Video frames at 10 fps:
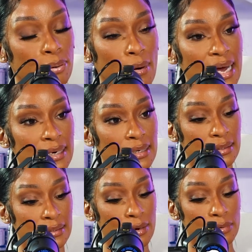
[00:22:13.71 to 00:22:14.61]

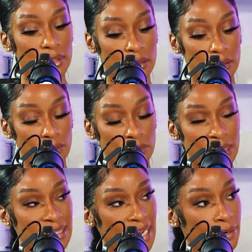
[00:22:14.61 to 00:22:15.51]
prided you're
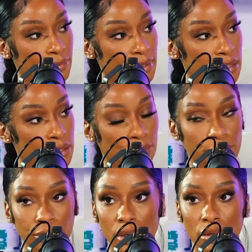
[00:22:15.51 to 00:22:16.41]
sacred, so
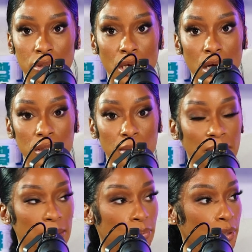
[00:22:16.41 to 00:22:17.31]
you don't talk to
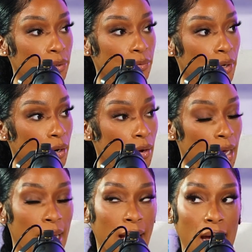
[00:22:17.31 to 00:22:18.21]
people. You don't.
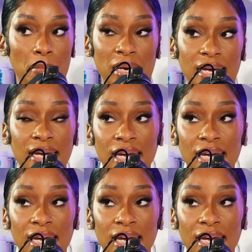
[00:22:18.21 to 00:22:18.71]
I mean,